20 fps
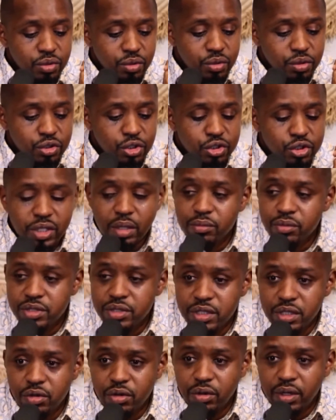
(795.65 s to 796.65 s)
to shusha
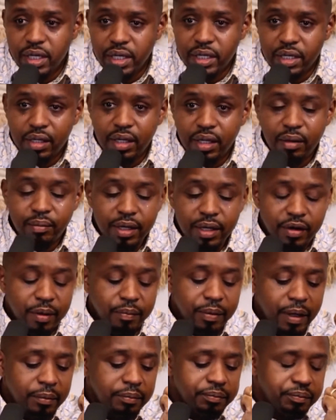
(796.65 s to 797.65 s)
muzigo, like let me
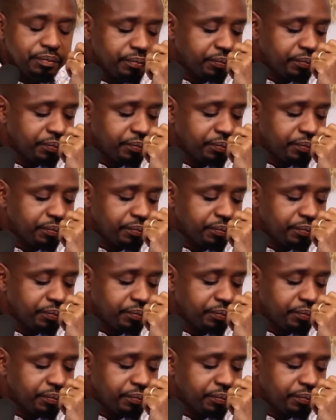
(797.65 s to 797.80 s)
rape her.